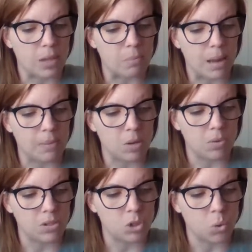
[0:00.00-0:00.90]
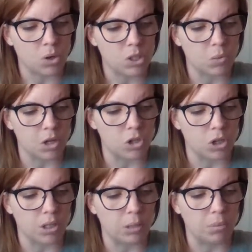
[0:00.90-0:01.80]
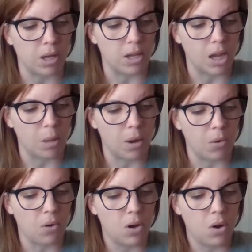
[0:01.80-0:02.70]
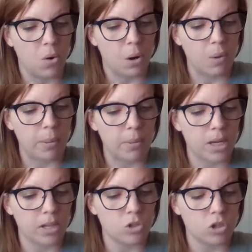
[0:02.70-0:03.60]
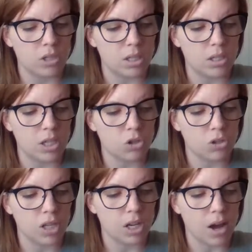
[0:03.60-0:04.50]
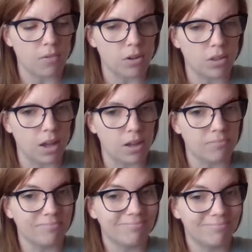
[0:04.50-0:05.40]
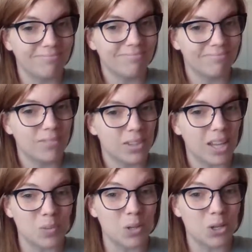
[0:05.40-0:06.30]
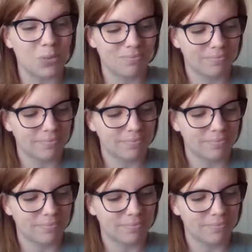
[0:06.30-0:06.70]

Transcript: Maybe it was the torn sweatshirt and the bloody elbow, or maybe it's just that teachers hear everything. Yes, we do.